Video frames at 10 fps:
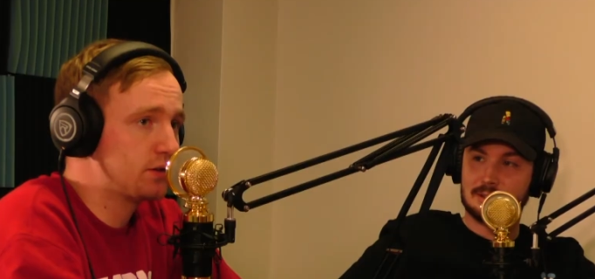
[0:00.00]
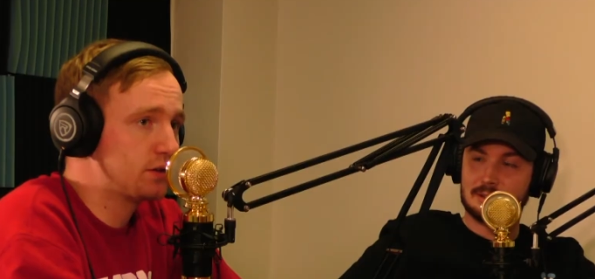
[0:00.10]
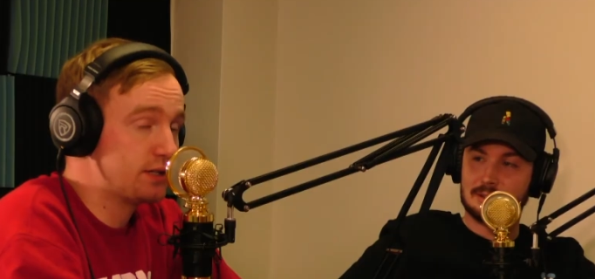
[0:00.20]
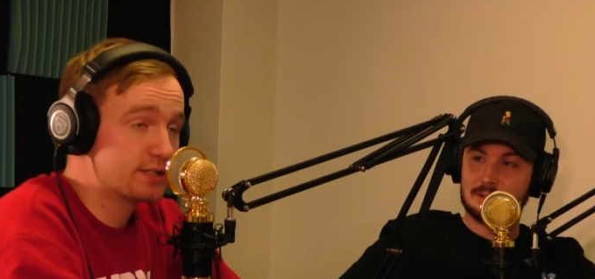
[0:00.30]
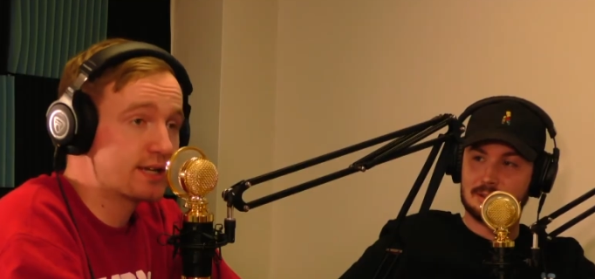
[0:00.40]

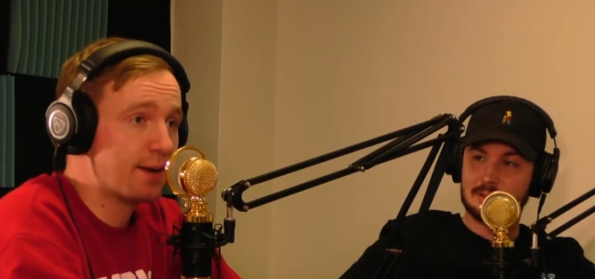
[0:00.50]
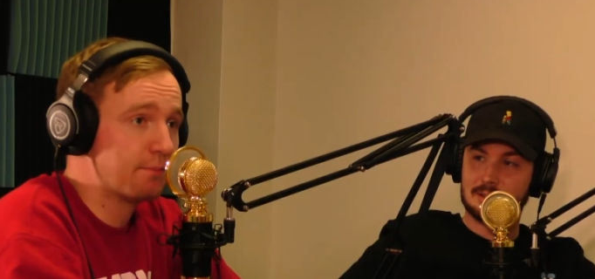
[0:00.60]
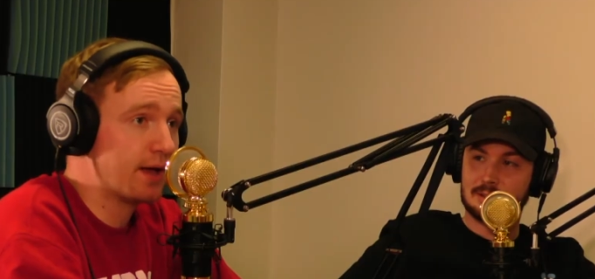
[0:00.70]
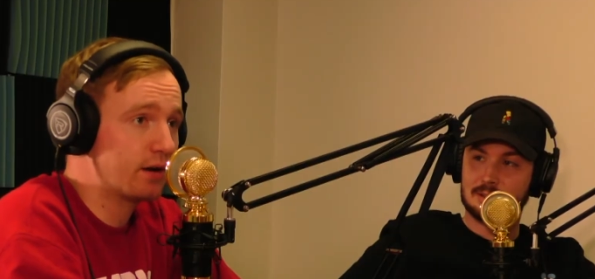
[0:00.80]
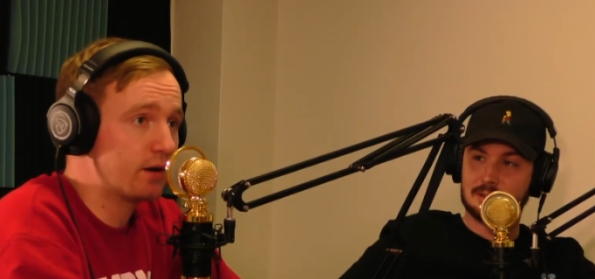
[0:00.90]
Speaker 1: he's gotten
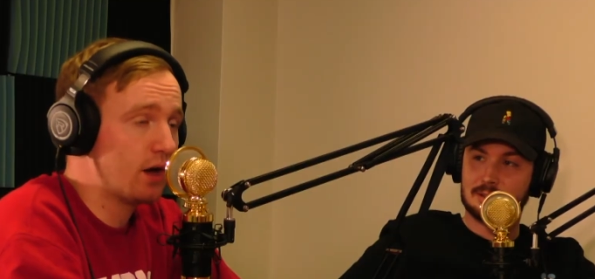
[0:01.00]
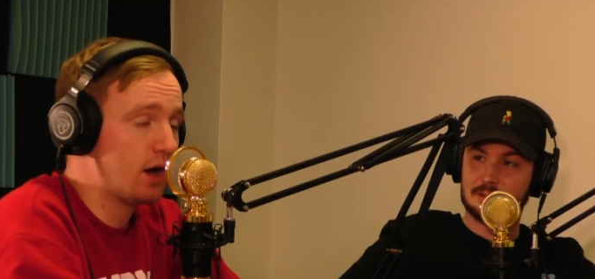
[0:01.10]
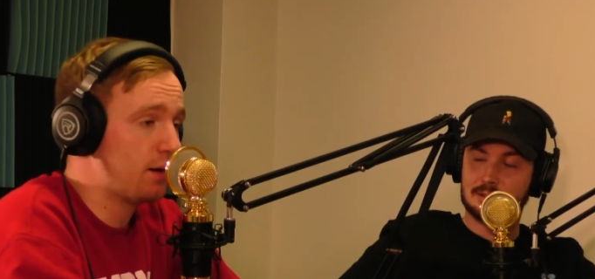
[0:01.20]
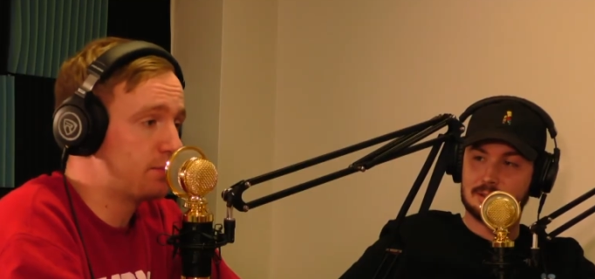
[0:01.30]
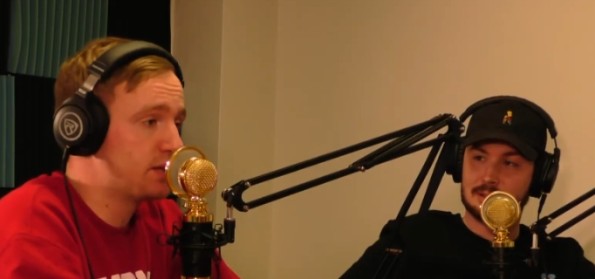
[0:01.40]
better.
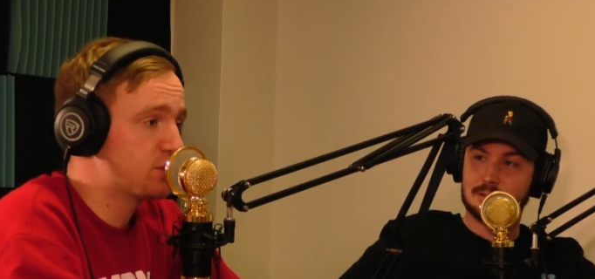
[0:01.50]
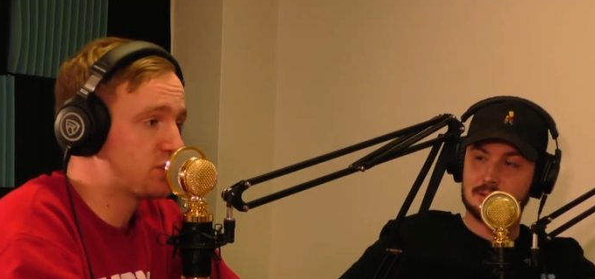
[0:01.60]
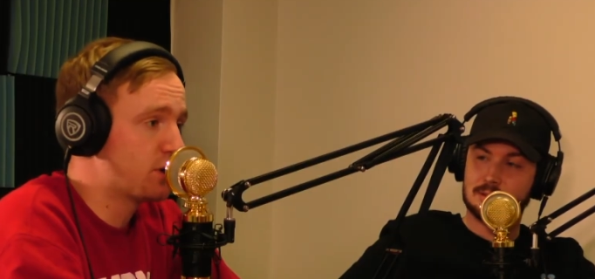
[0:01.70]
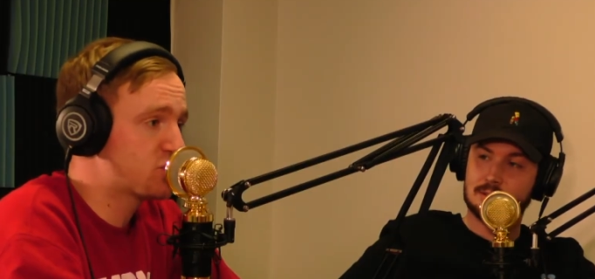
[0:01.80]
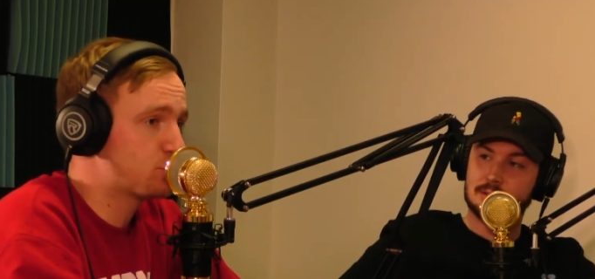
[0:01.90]
Um, he was
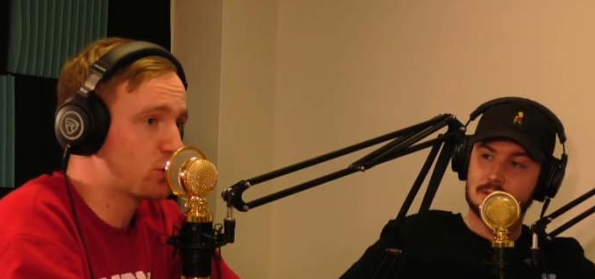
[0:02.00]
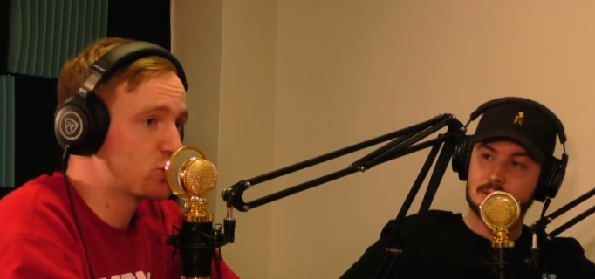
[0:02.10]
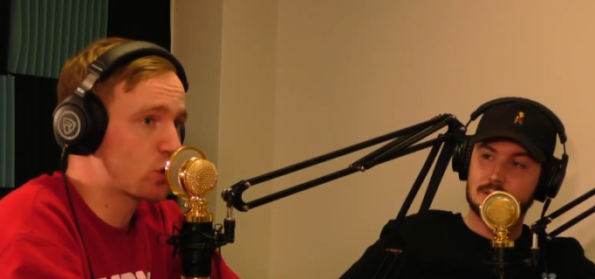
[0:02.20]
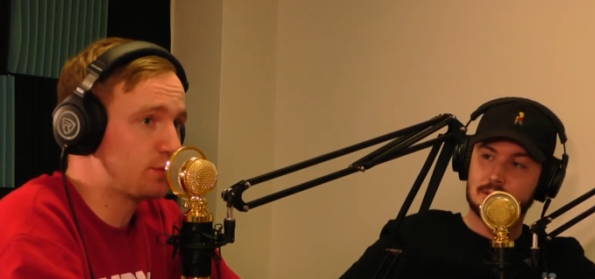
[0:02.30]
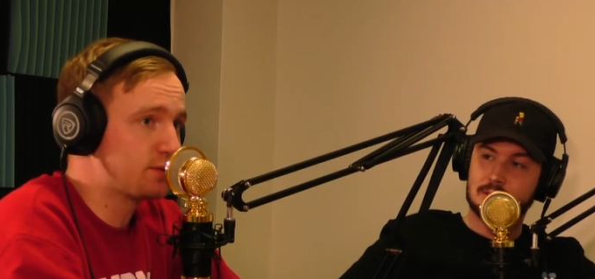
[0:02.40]
much more
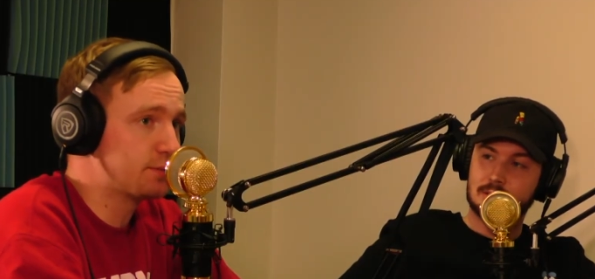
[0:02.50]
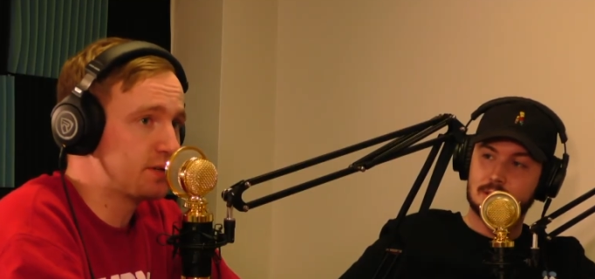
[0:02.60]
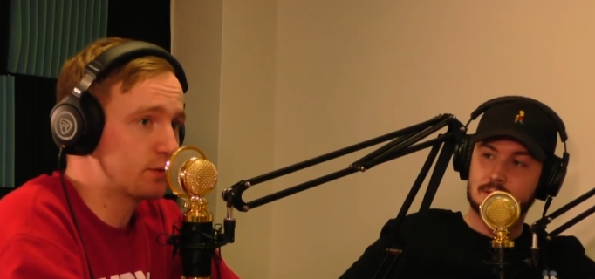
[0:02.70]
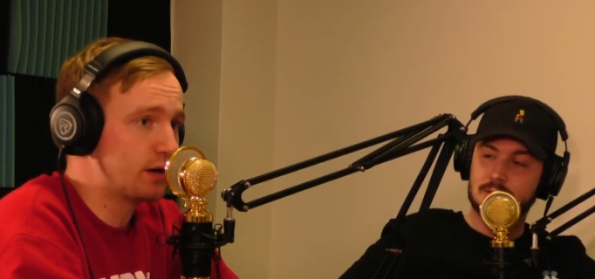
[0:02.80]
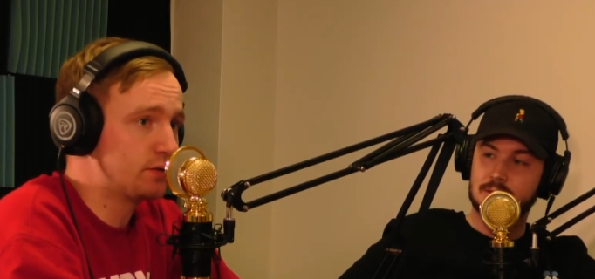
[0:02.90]
enjoyable to be
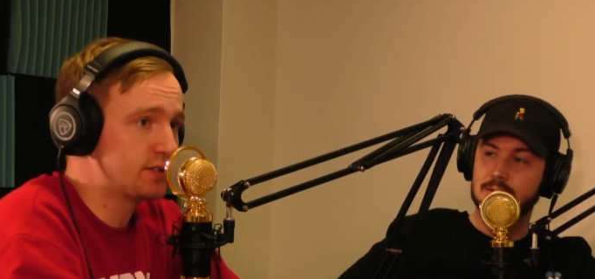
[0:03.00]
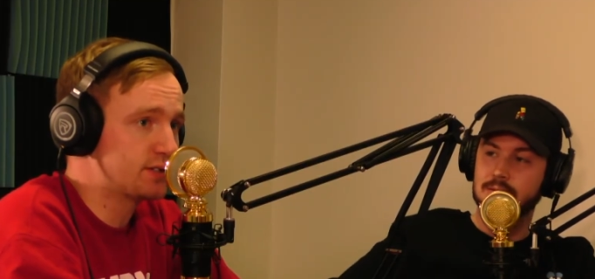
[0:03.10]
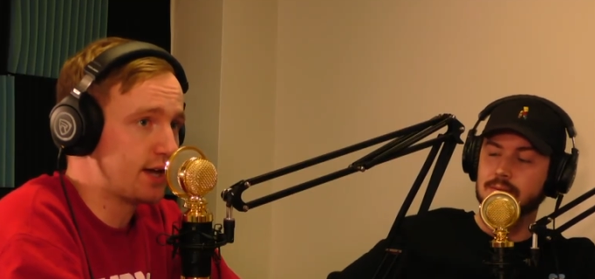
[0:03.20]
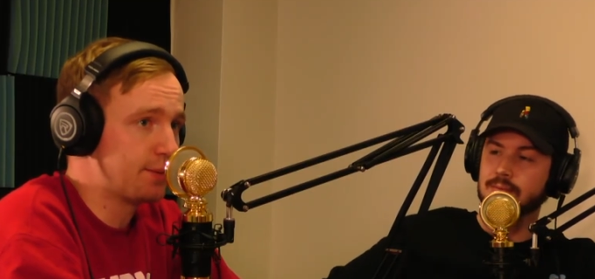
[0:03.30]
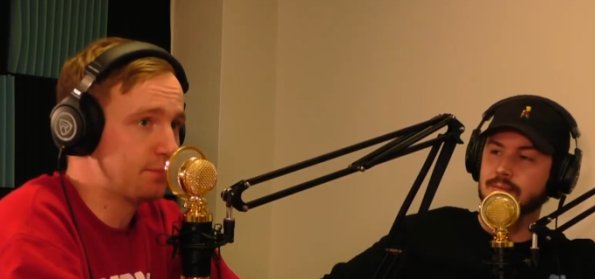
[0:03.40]
around this
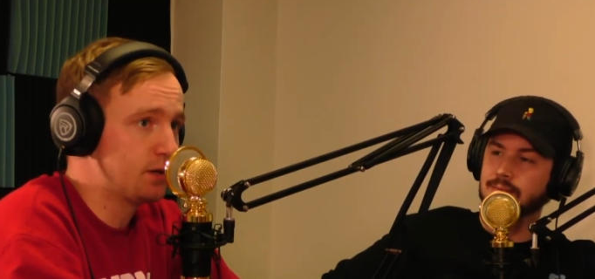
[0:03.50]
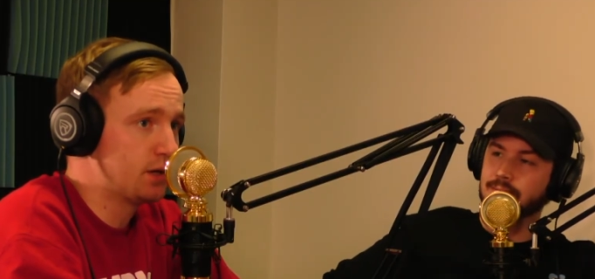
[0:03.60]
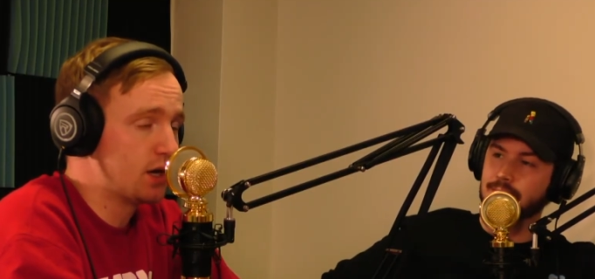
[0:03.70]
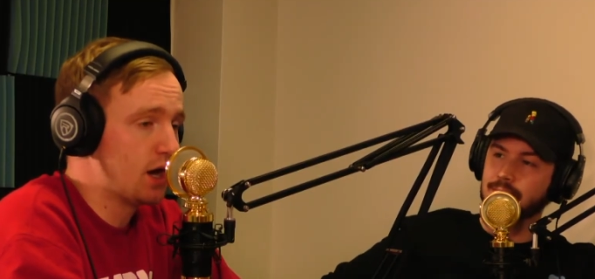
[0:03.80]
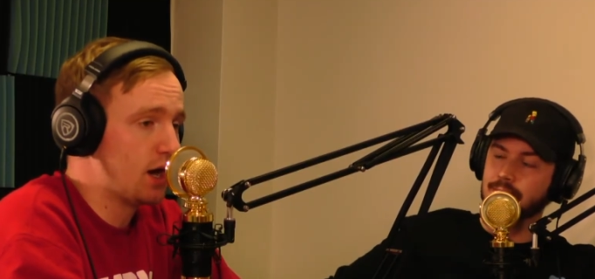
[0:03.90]
time.
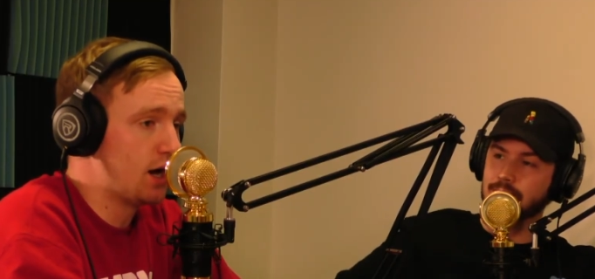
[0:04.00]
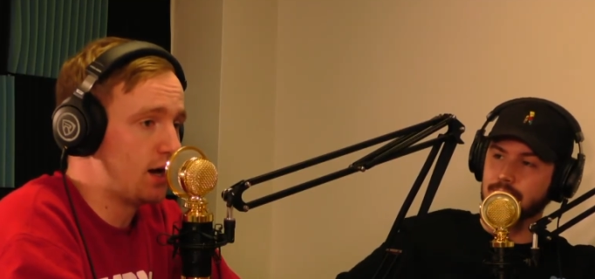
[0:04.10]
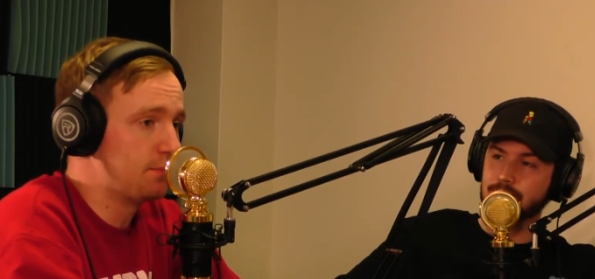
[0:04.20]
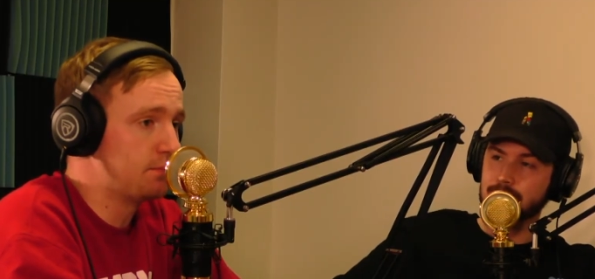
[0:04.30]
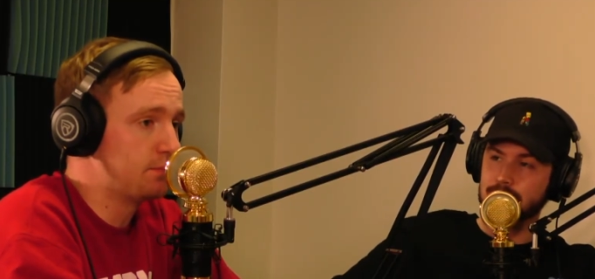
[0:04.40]
Yeah.
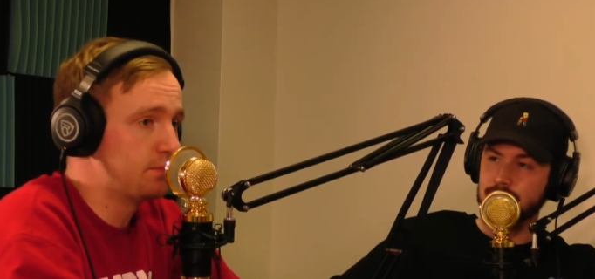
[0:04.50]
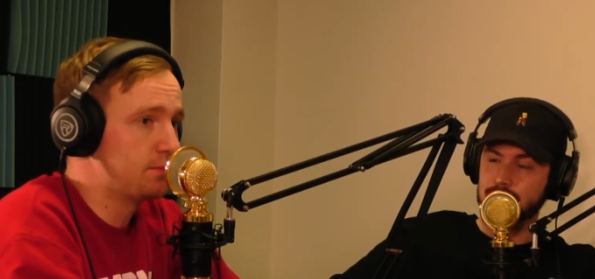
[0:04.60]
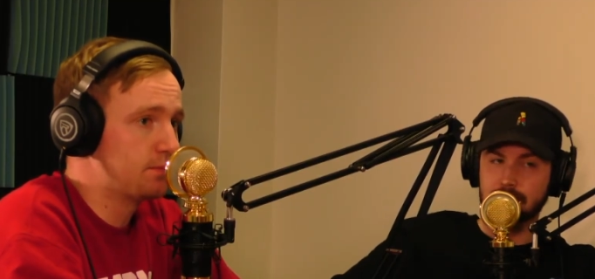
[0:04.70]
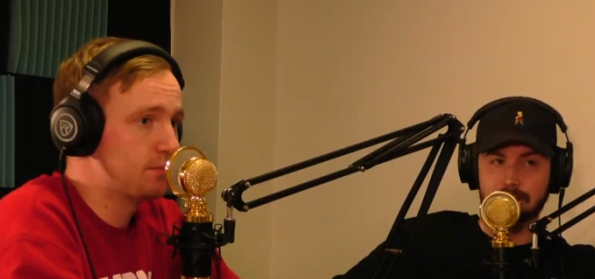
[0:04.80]
Um, he's a very